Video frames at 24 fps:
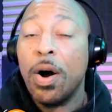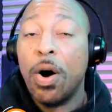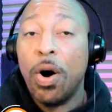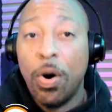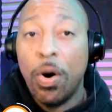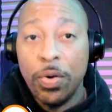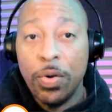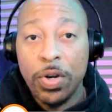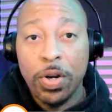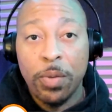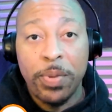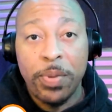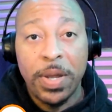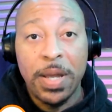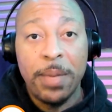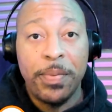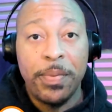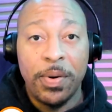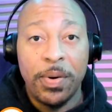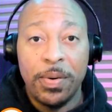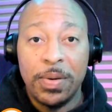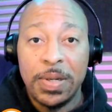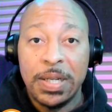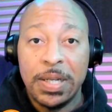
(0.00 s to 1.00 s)
Older
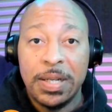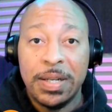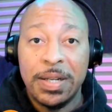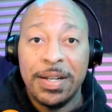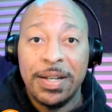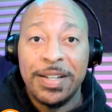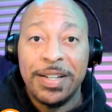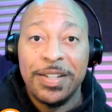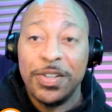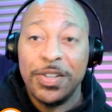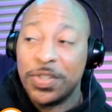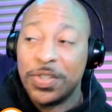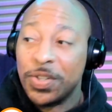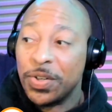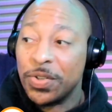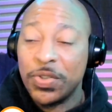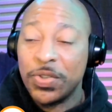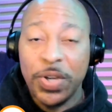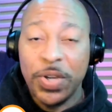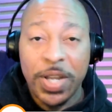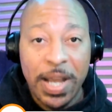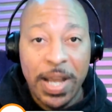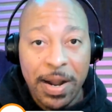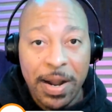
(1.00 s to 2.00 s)
people, your
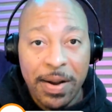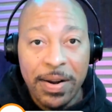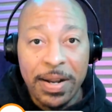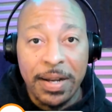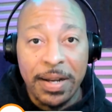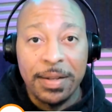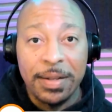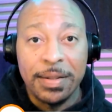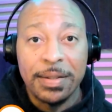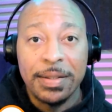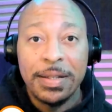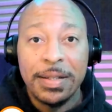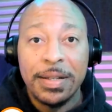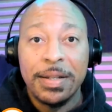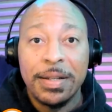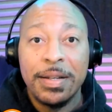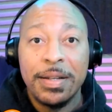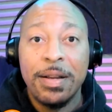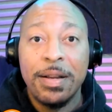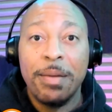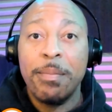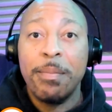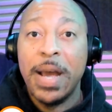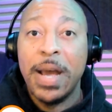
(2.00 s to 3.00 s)
Social Security,
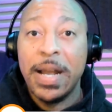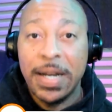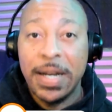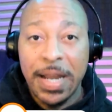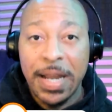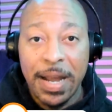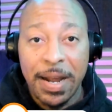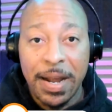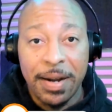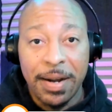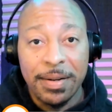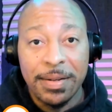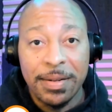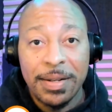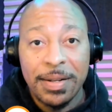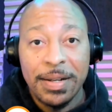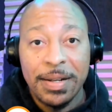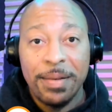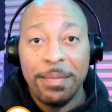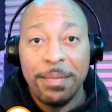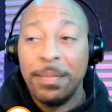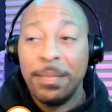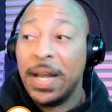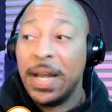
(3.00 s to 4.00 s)
your Medicare,
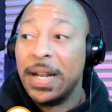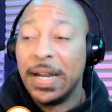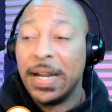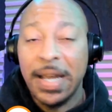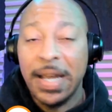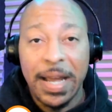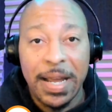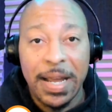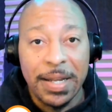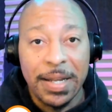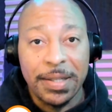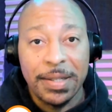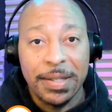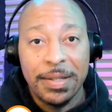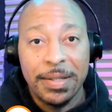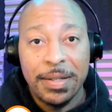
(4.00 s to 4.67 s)
Medicaid.